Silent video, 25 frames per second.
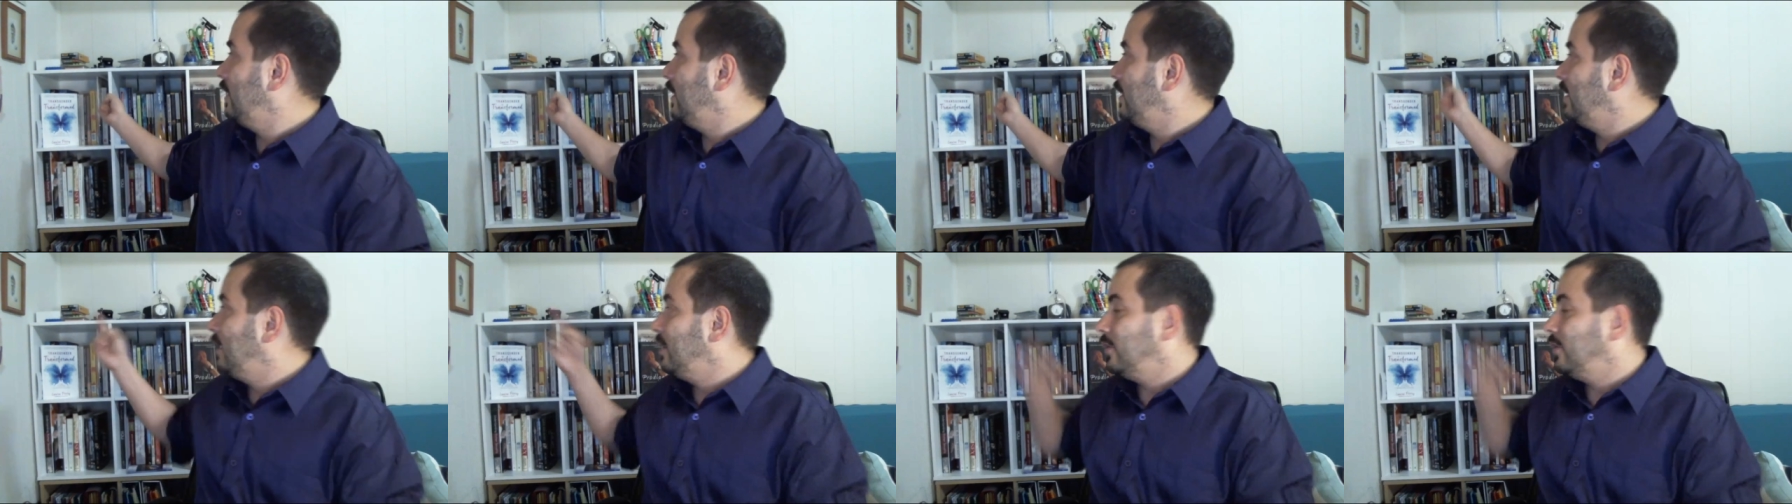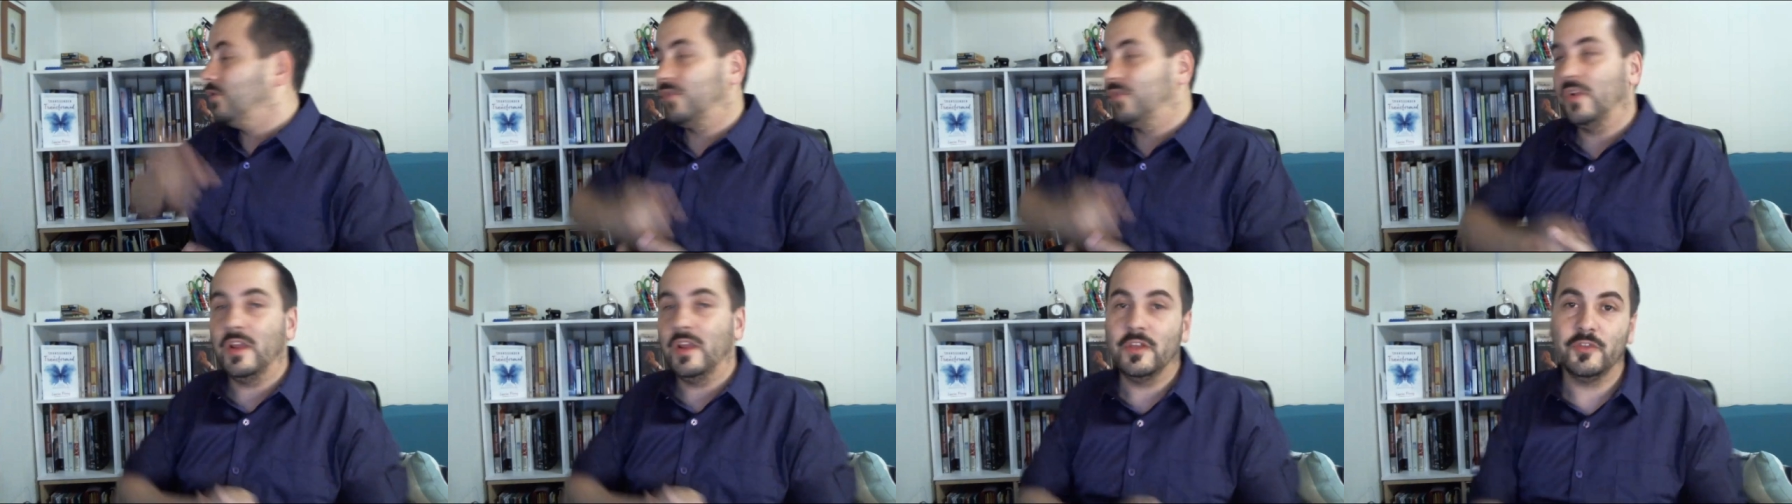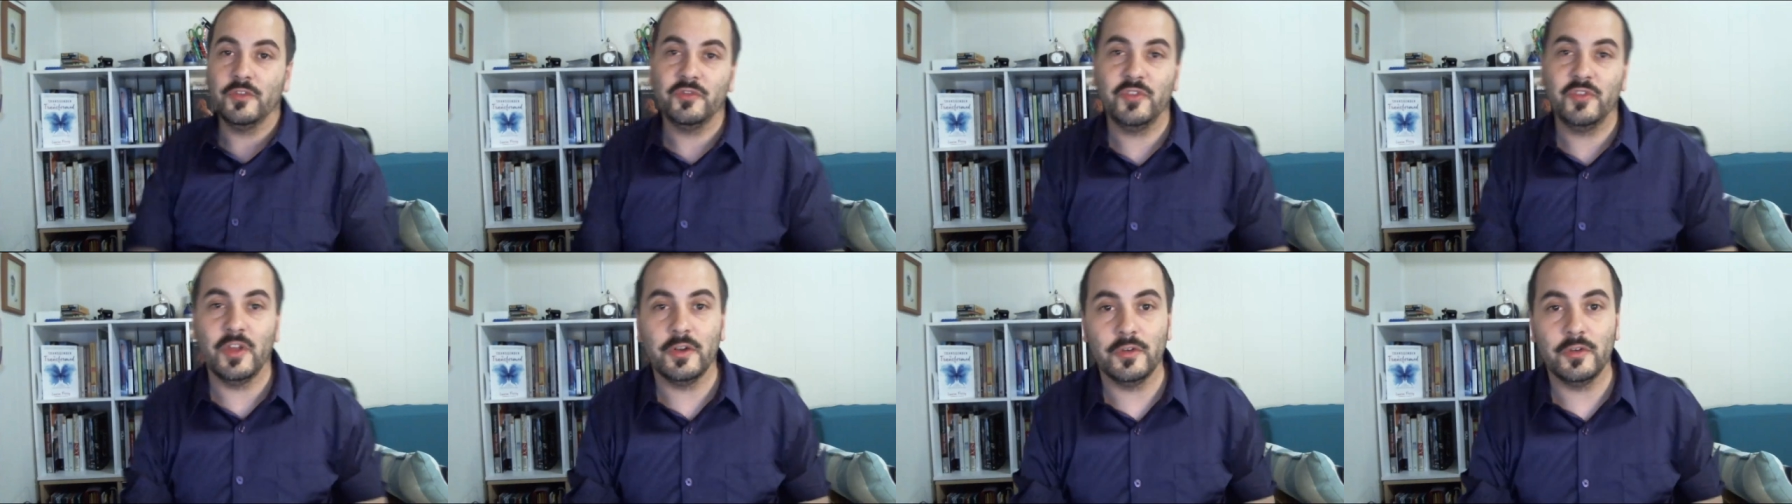
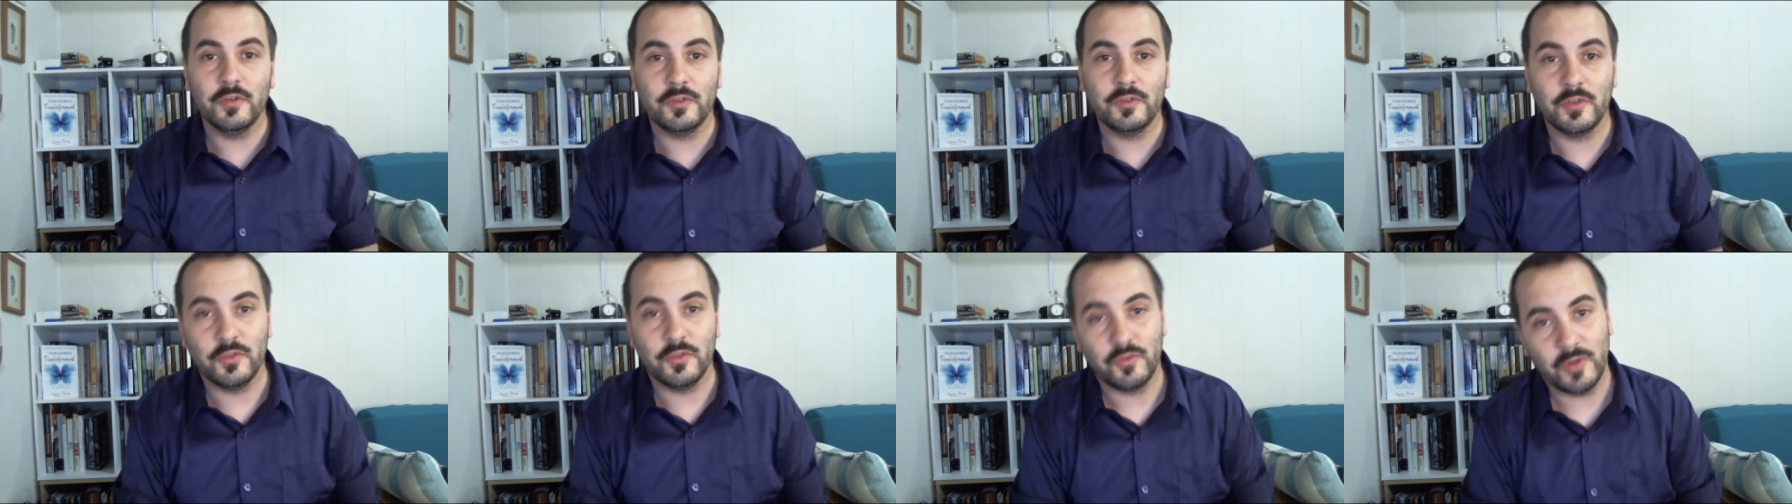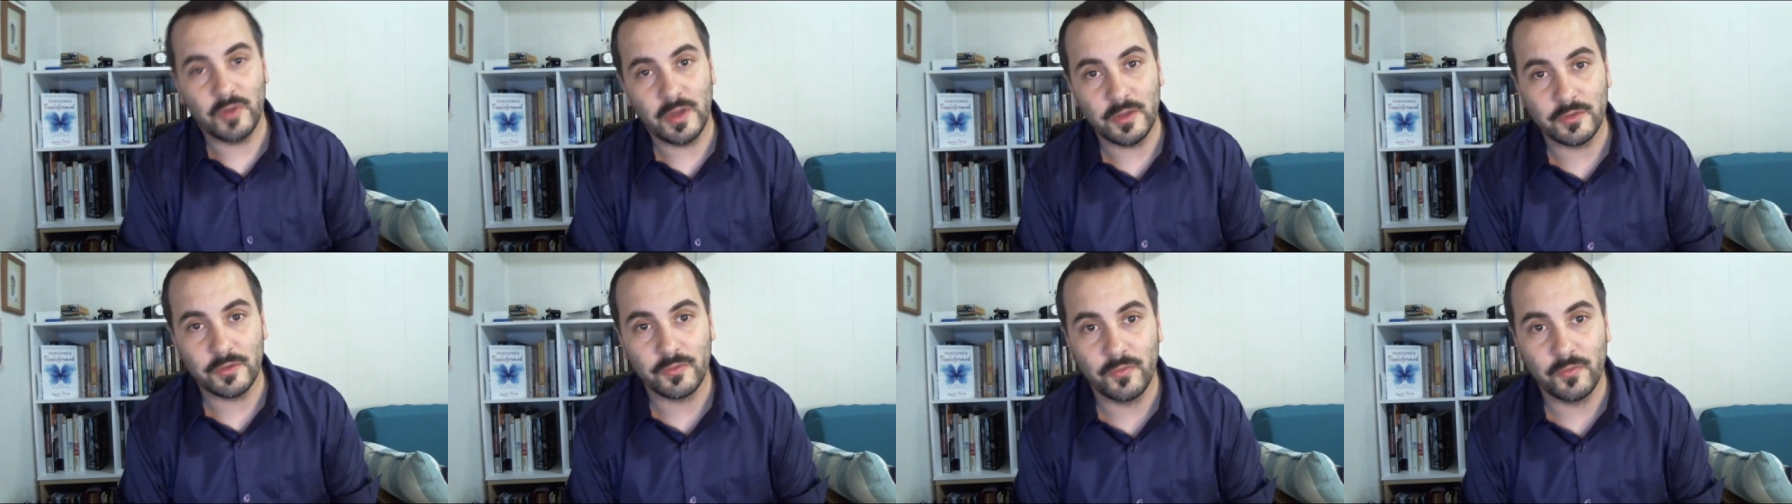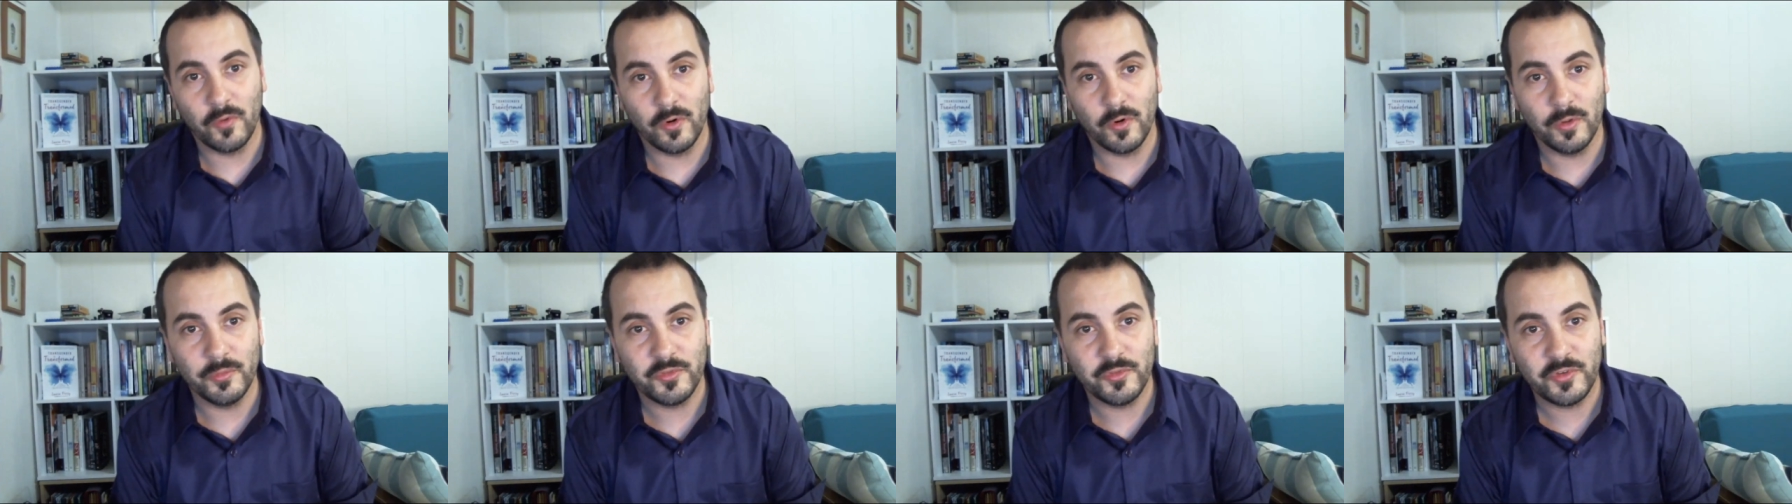Transgender to
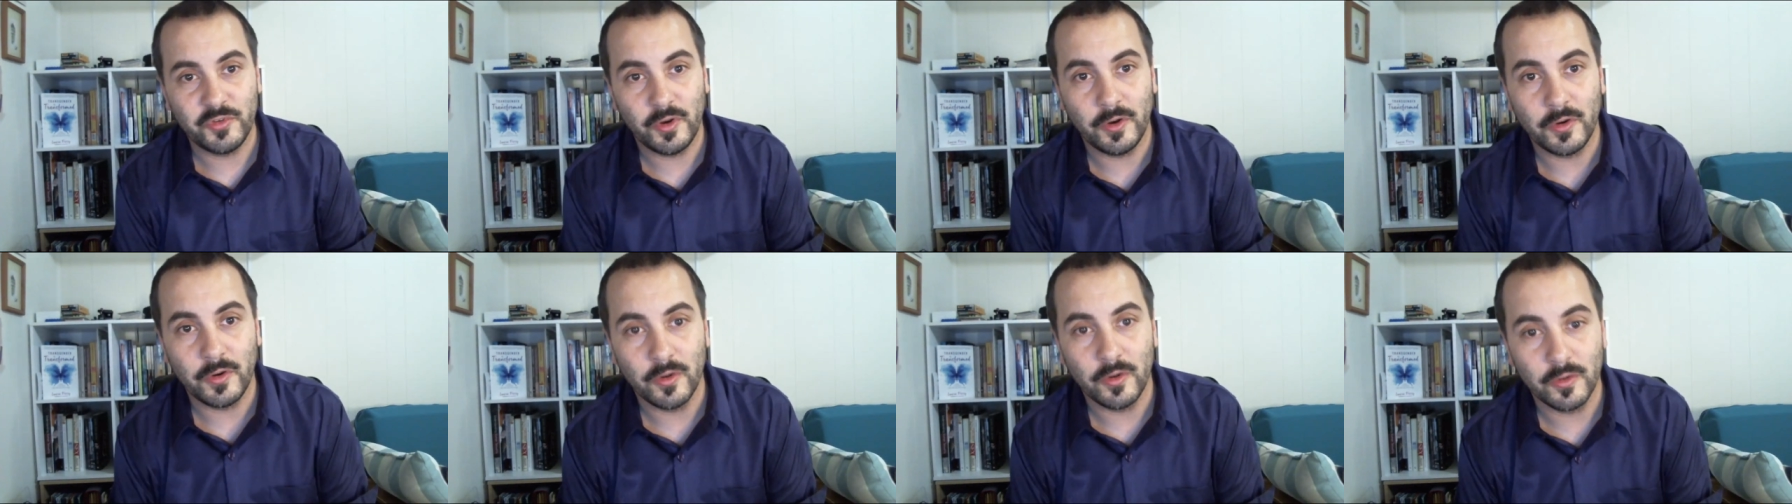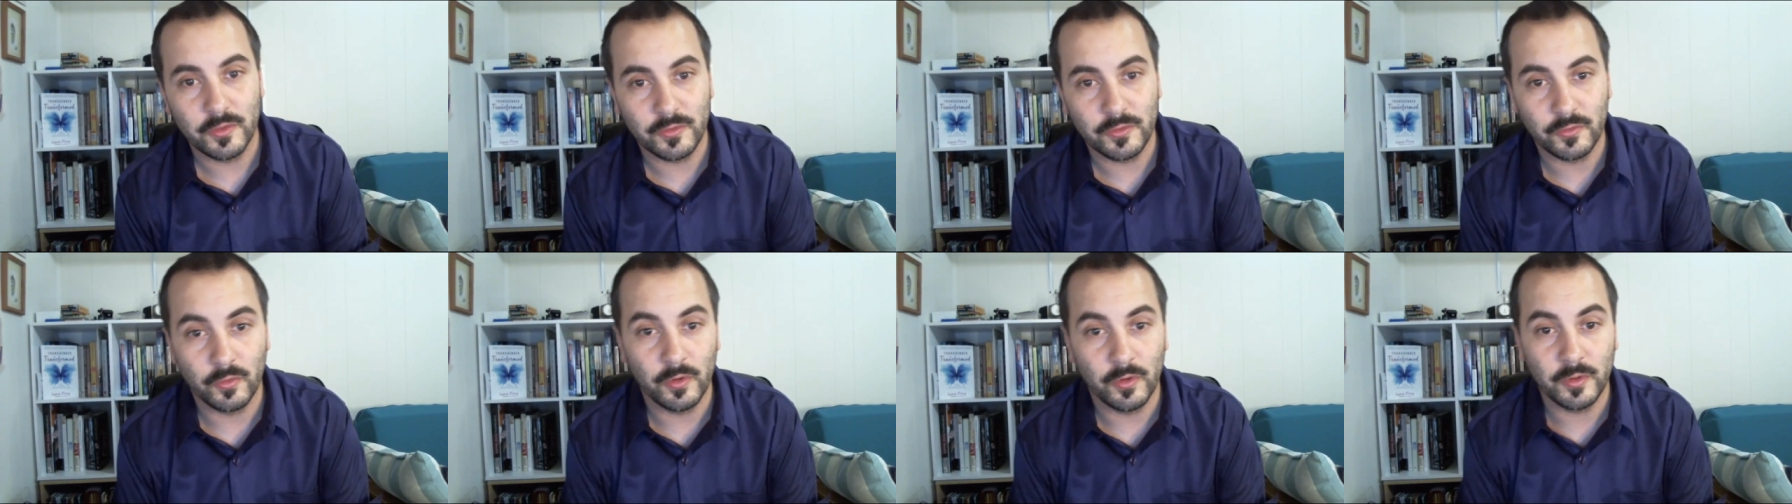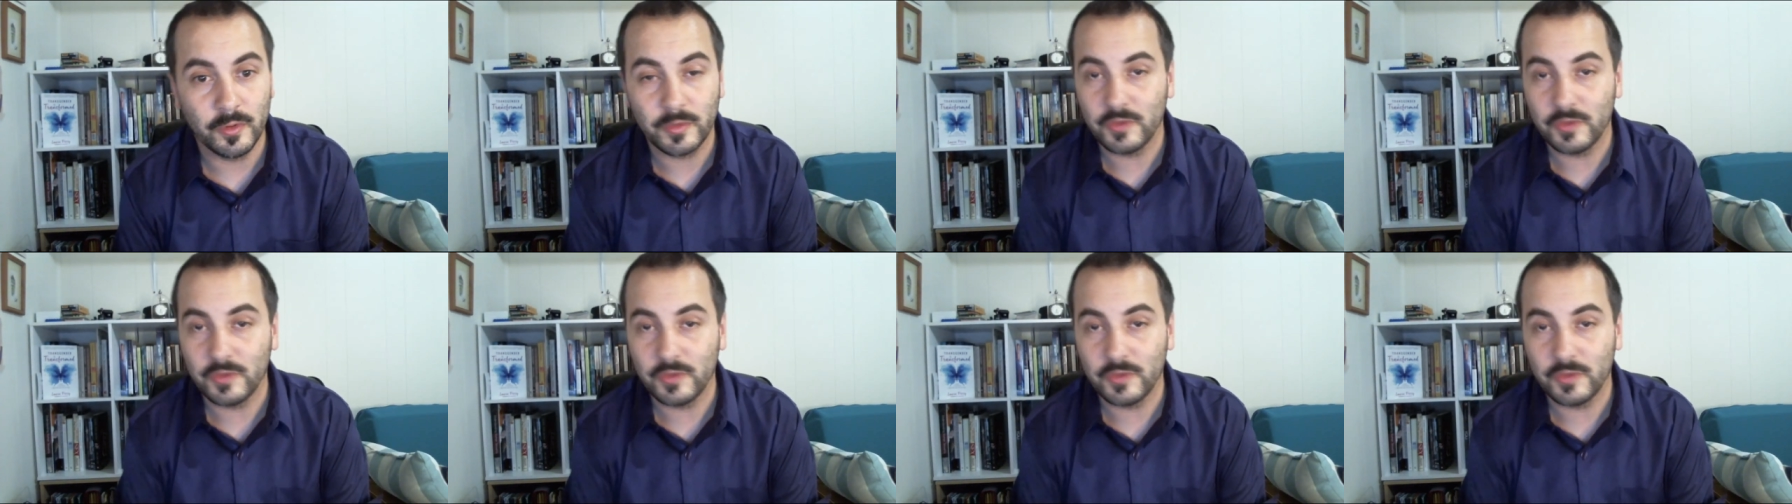Transform, sharing her story.